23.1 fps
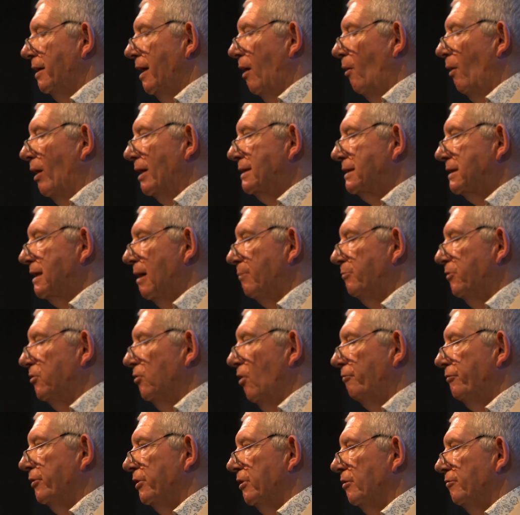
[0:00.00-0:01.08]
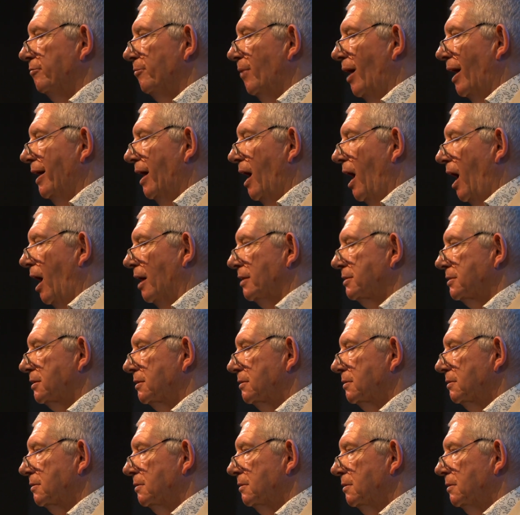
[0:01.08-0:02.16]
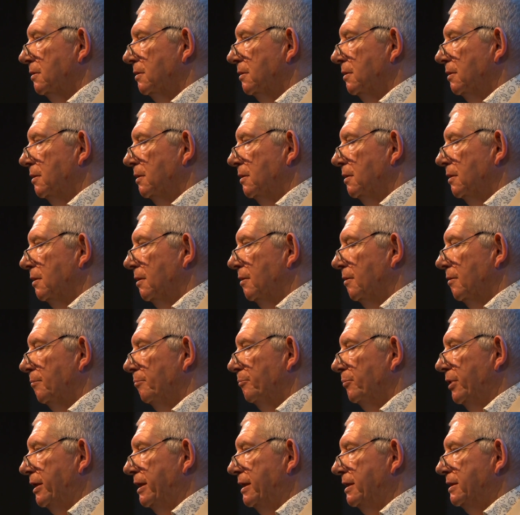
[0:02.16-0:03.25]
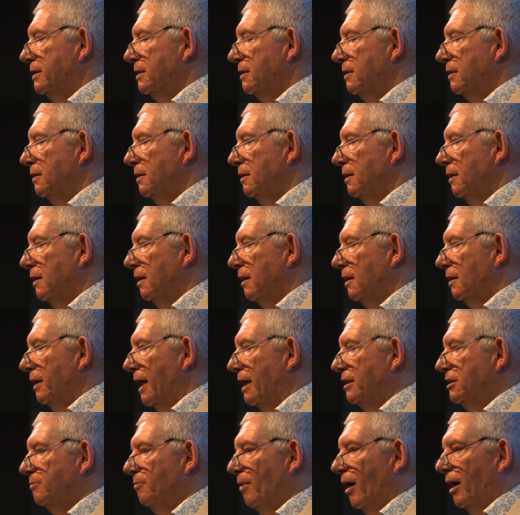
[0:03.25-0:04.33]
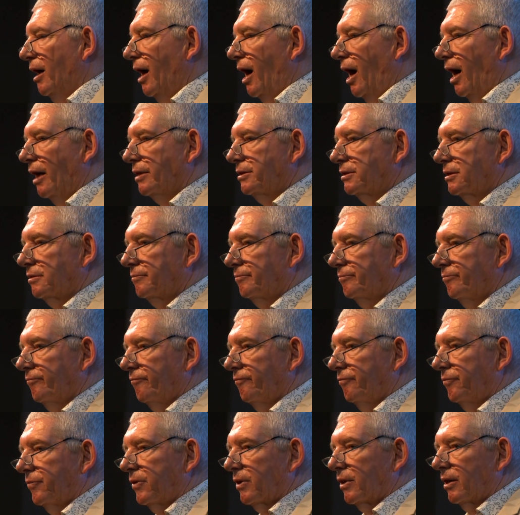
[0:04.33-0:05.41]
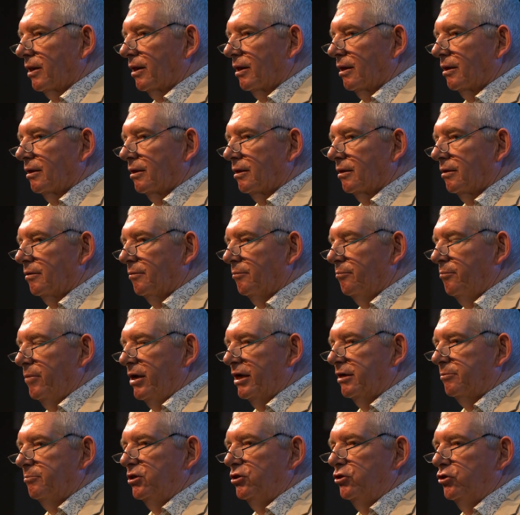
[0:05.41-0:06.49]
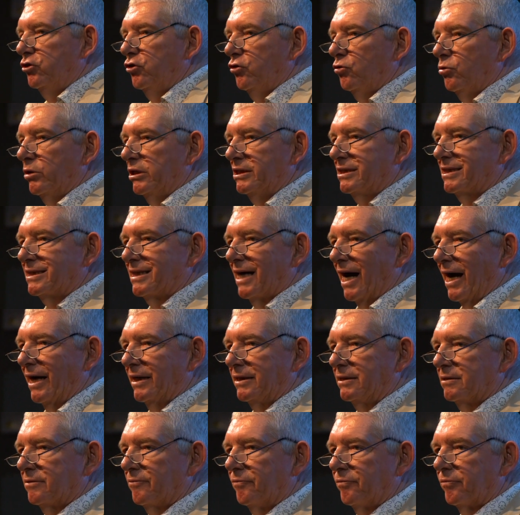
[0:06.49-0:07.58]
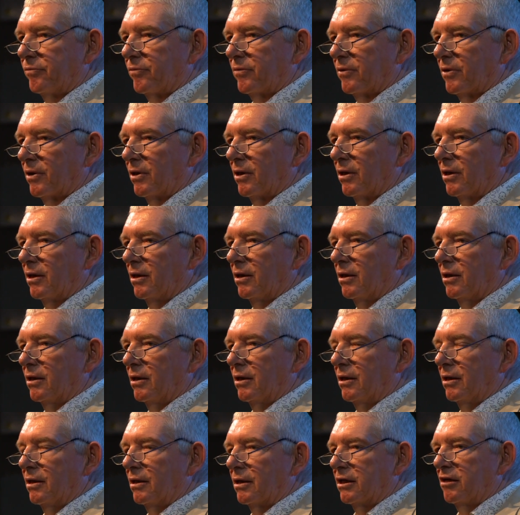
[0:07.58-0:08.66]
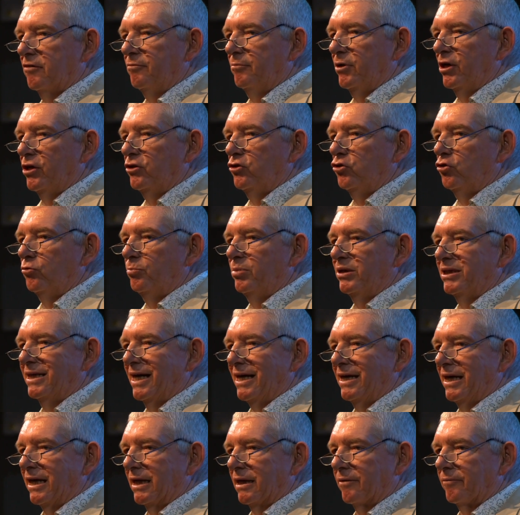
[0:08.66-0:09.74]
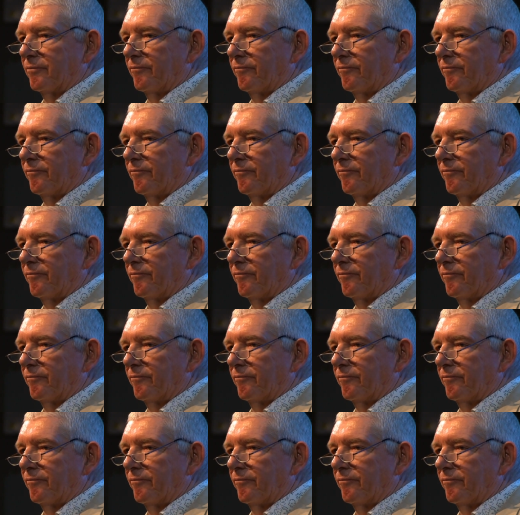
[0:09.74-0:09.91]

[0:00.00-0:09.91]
Now accept the offering of my heart. Please cleanse my heart. Make me new inside. Give me a new beginning.